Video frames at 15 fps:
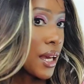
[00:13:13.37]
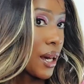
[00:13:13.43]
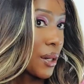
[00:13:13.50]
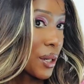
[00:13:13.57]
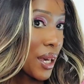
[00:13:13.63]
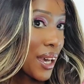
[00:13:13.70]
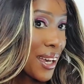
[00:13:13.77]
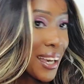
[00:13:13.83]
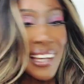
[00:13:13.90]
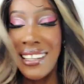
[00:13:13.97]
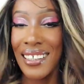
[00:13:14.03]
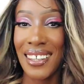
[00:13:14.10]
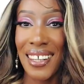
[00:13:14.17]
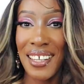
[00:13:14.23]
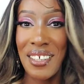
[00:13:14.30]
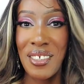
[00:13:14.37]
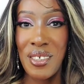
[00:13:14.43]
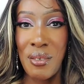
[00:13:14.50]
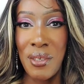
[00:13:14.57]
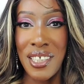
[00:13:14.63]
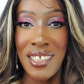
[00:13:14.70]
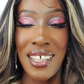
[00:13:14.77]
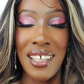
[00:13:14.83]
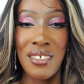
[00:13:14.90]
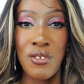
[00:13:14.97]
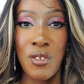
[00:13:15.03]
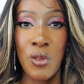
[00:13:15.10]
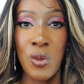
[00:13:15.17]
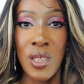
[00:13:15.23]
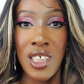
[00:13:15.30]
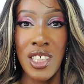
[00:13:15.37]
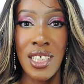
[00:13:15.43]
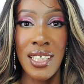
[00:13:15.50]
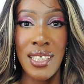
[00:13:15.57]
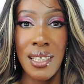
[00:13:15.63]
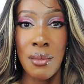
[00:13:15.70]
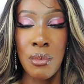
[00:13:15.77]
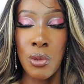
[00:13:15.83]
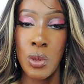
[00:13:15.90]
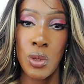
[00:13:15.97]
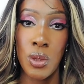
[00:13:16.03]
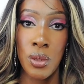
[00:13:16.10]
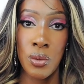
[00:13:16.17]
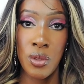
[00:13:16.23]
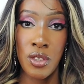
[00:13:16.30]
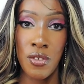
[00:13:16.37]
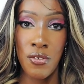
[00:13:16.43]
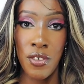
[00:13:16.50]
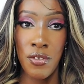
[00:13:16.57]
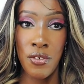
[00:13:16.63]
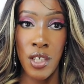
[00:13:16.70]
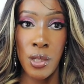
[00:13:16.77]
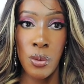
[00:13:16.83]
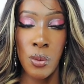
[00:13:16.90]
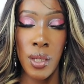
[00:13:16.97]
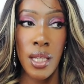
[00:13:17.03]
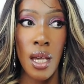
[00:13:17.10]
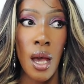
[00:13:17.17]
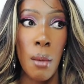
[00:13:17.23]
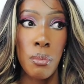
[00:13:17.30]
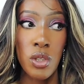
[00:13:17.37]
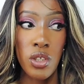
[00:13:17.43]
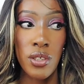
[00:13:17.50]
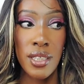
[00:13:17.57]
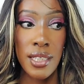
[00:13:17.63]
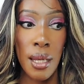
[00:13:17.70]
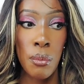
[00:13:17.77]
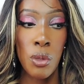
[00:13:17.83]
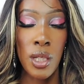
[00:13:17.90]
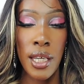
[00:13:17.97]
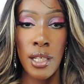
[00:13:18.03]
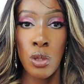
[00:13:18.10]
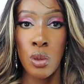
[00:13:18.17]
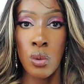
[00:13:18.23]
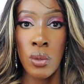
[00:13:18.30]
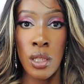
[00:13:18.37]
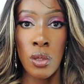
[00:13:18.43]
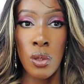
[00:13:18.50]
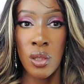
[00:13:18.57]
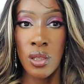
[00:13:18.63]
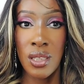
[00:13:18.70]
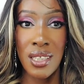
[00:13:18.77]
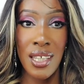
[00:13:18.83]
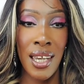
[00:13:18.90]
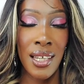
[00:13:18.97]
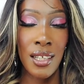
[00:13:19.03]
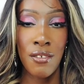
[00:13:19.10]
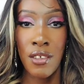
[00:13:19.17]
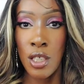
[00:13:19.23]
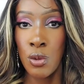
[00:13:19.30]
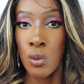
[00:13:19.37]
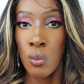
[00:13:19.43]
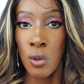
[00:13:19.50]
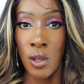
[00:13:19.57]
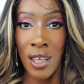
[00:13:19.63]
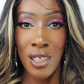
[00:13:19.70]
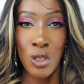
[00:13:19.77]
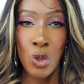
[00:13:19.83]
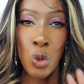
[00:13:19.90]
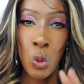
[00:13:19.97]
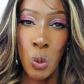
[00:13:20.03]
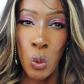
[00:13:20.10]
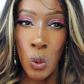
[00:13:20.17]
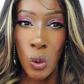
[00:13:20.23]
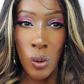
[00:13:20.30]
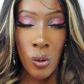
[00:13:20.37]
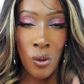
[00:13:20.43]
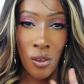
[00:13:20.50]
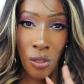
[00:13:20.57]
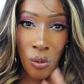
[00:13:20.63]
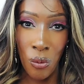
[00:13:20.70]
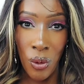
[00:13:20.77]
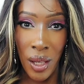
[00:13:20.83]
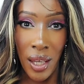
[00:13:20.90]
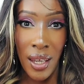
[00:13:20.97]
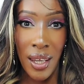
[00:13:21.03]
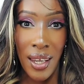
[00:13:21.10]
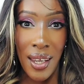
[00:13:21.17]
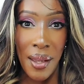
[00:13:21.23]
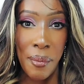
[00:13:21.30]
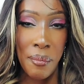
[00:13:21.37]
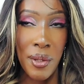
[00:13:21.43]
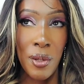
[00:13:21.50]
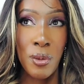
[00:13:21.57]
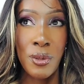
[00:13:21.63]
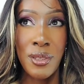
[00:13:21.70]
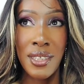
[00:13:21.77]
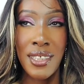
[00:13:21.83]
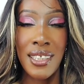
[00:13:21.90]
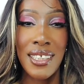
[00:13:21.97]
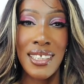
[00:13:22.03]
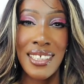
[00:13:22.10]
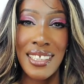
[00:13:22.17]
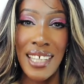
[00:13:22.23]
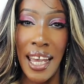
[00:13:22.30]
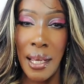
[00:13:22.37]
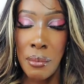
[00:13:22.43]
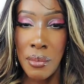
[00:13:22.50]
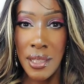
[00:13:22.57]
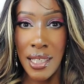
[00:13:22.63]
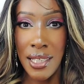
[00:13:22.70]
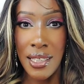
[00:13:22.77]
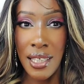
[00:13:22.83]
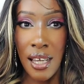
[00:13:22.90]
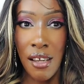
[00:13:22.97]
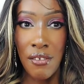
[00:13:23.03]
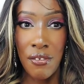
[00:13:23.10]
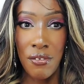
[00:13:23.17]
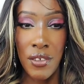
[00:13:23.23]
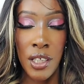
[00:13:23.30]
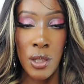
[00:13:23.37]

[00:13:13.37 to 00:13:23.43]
Okay. Thank you so much, guys, for watching. Tell me which one was your favorite wig. Most of the time when I do wig hauls, I never do more than two or three, because times are tough.